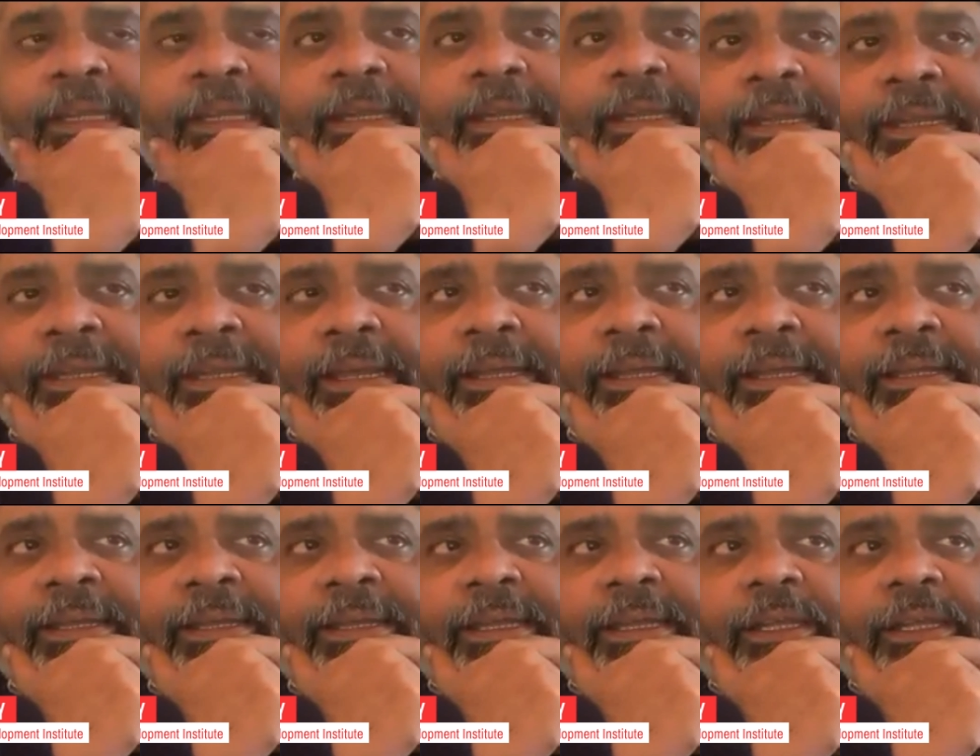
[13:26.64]
in India,
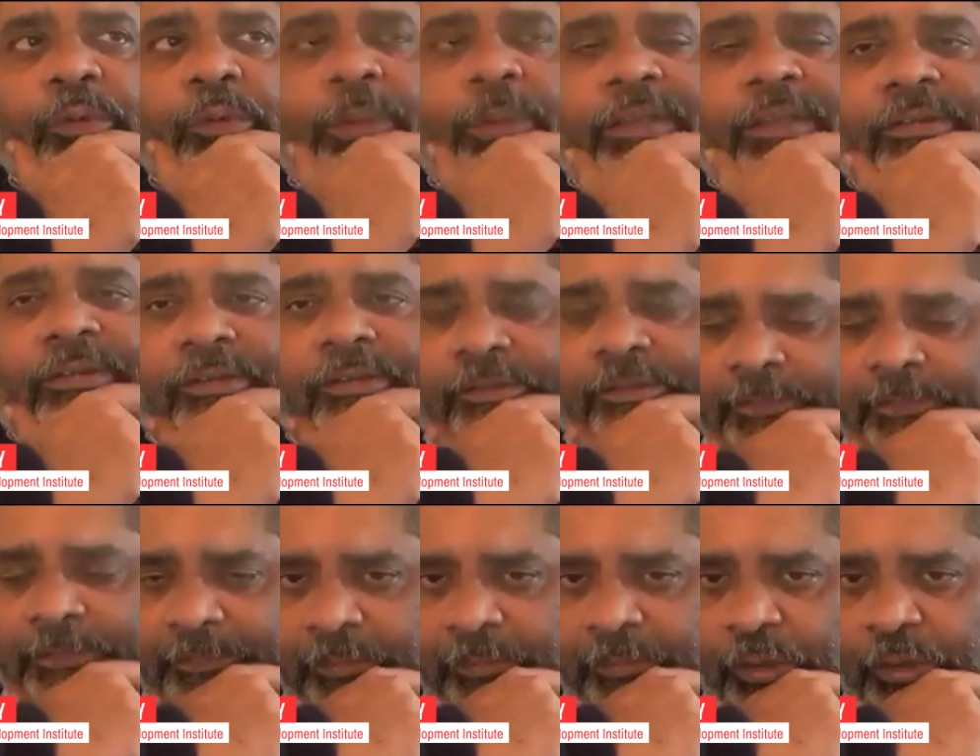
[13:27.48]

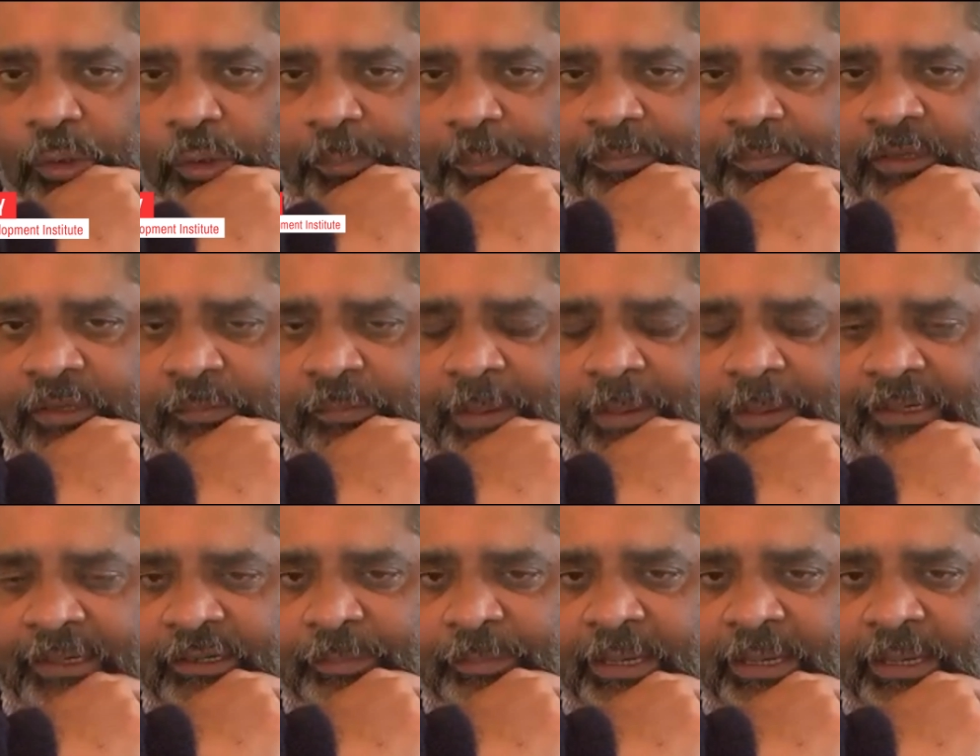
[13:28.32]
which, you know,
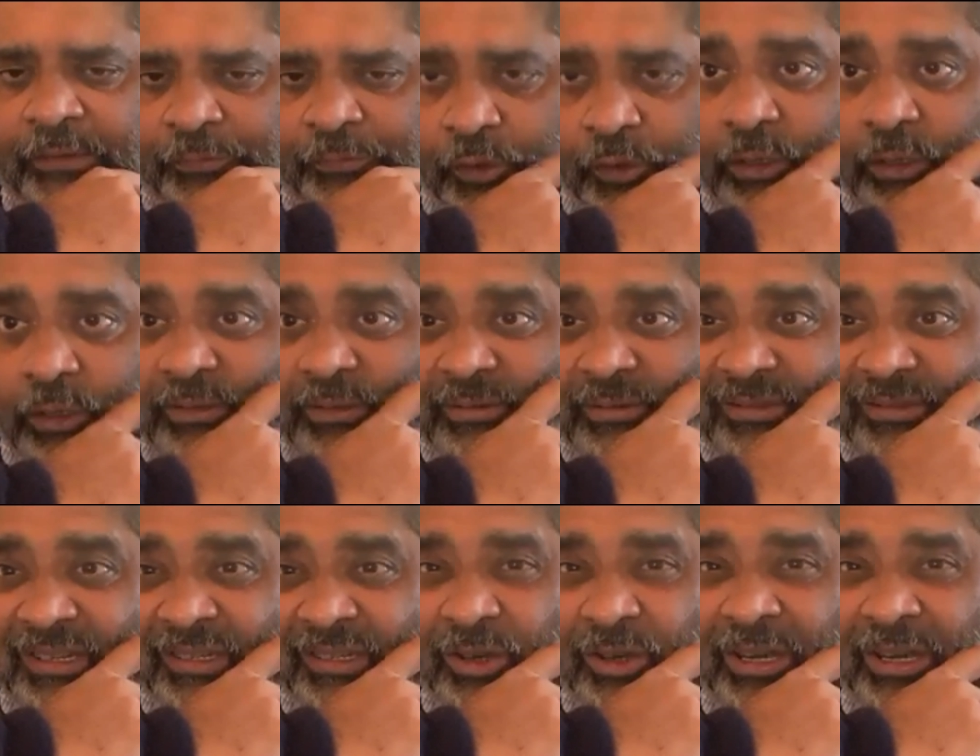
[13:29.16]
despite its many faults,
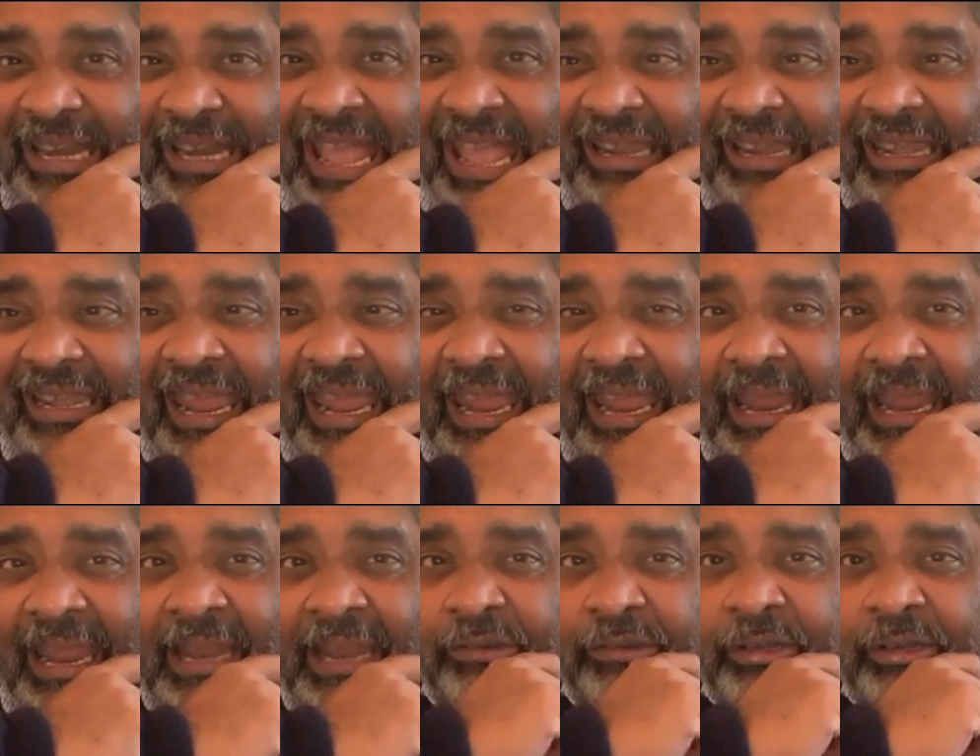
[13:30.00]
does not lack
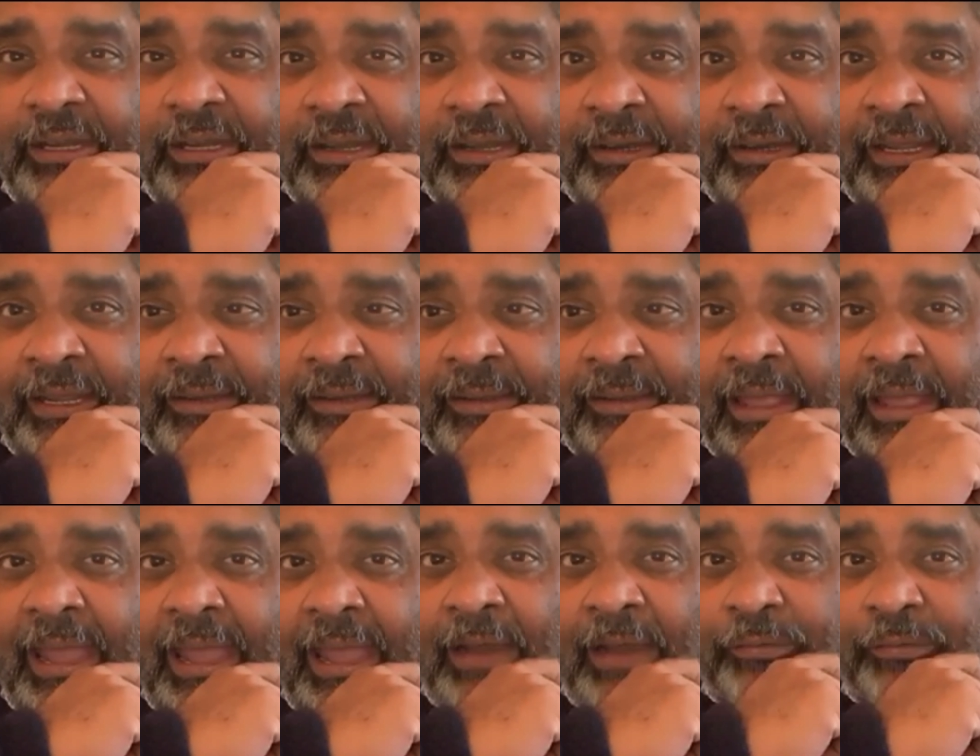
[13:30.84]
engineering
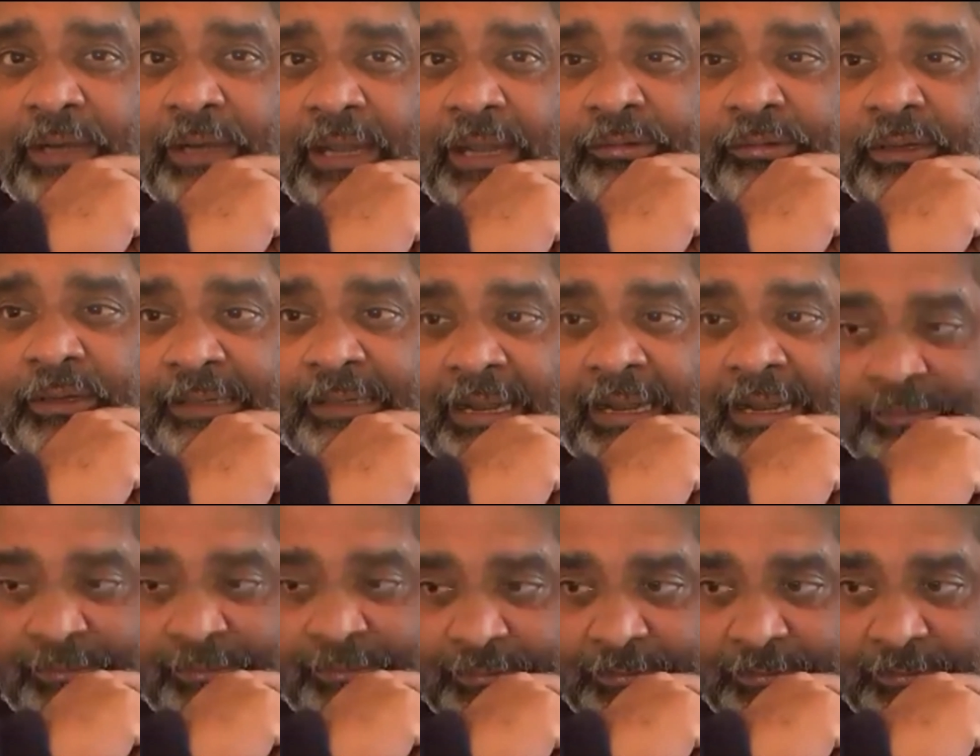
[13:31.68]
and financial
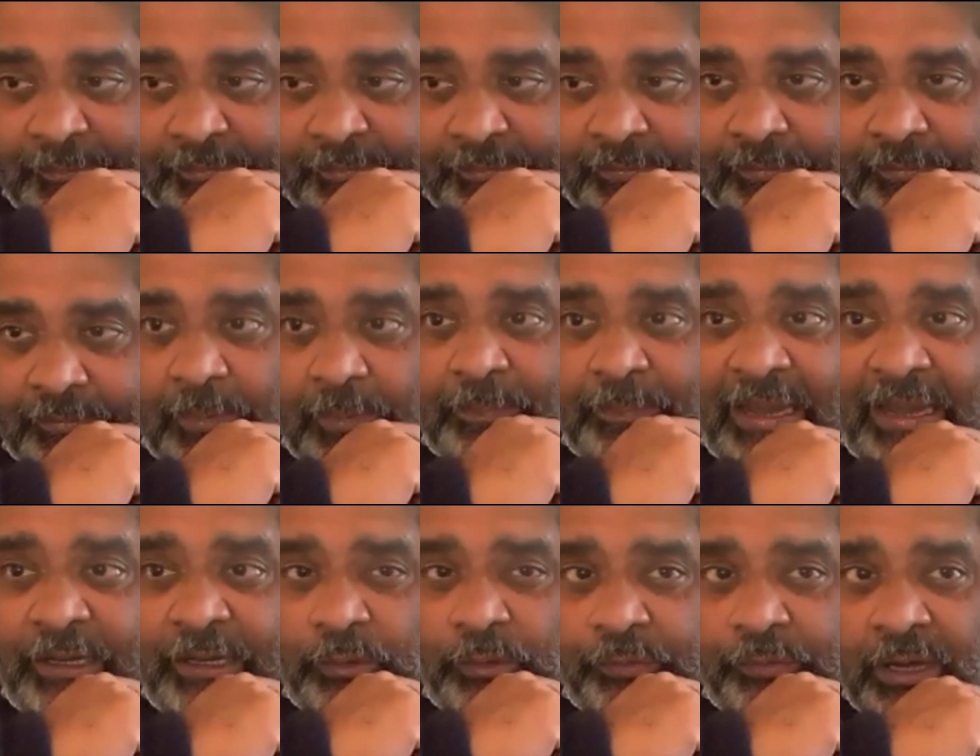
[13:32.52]
talent. We have
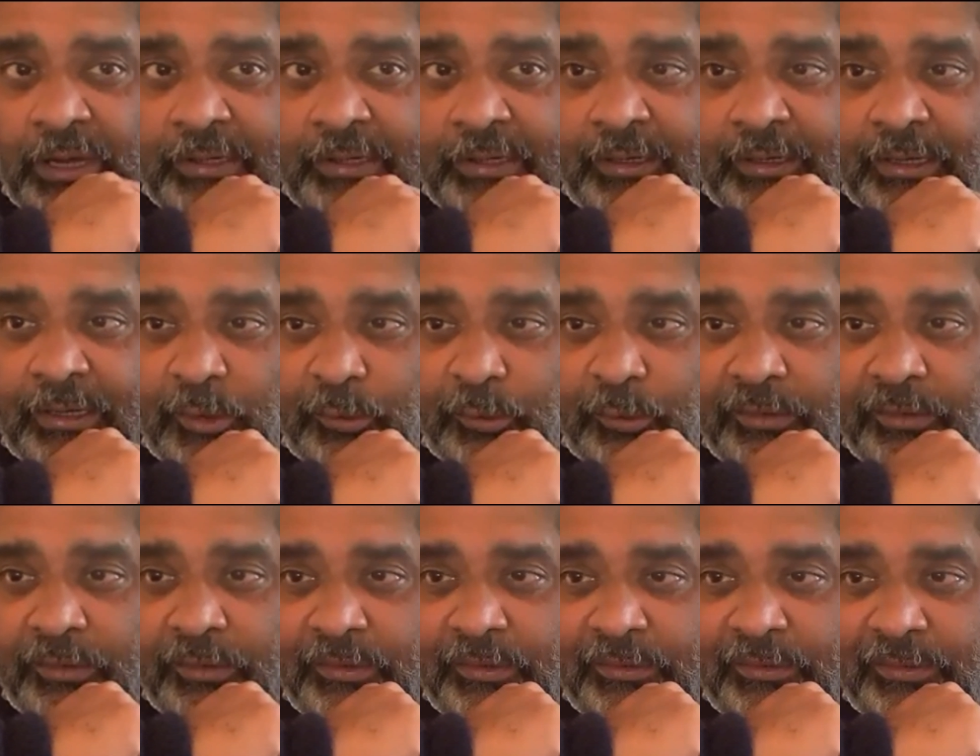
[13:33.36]
plenty of chartered
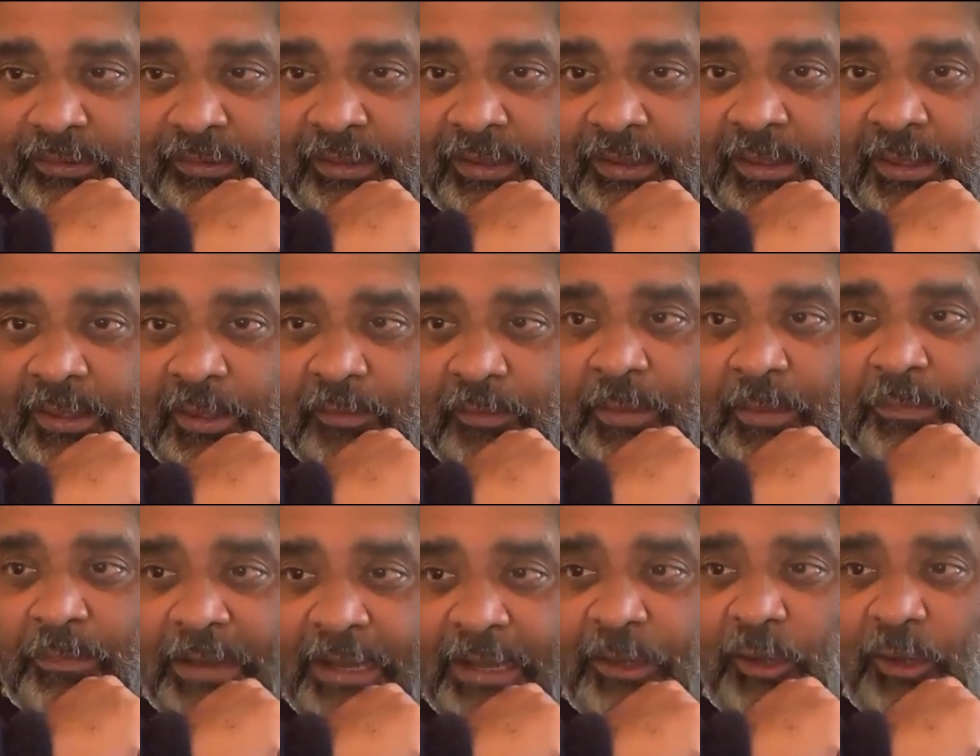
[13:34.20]
accountants. We have
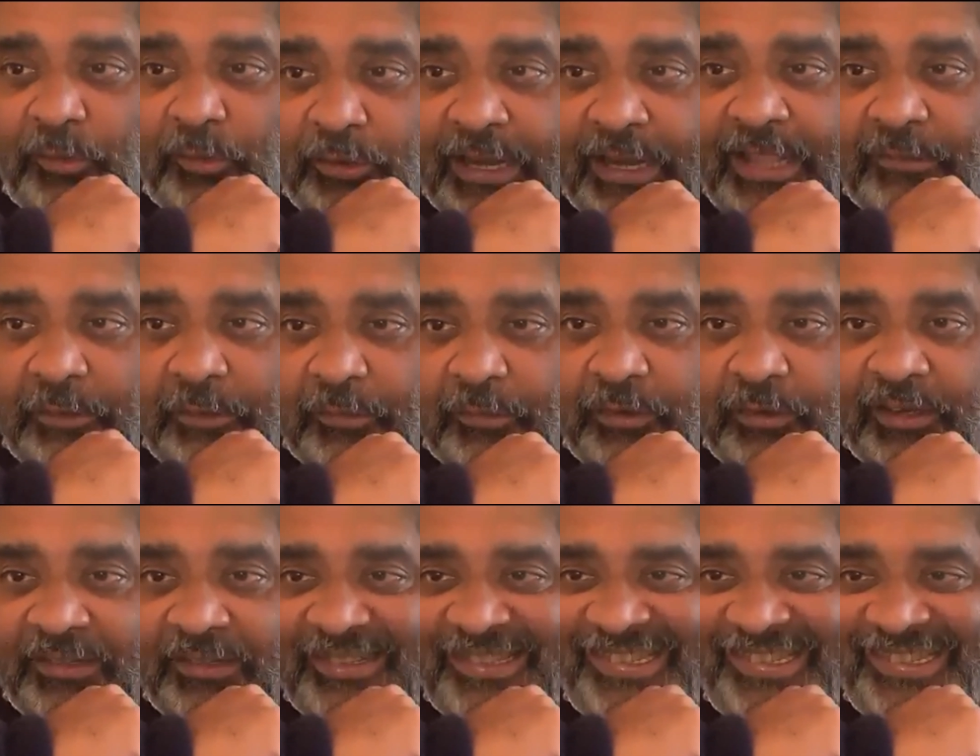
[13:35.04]
plenty of finance
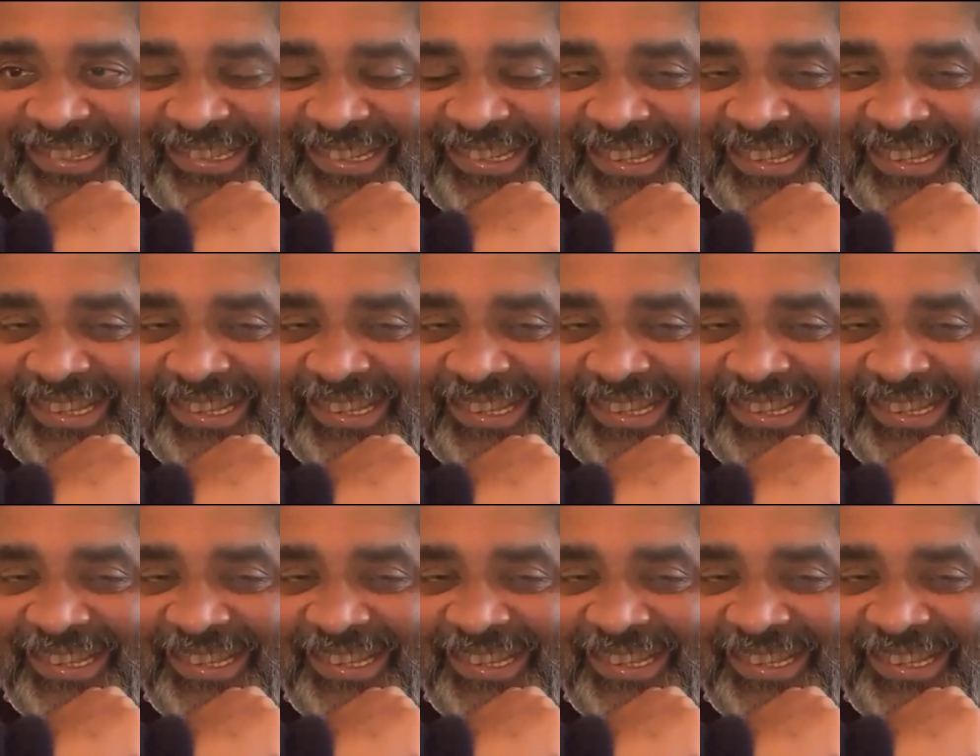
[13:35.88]
professionals,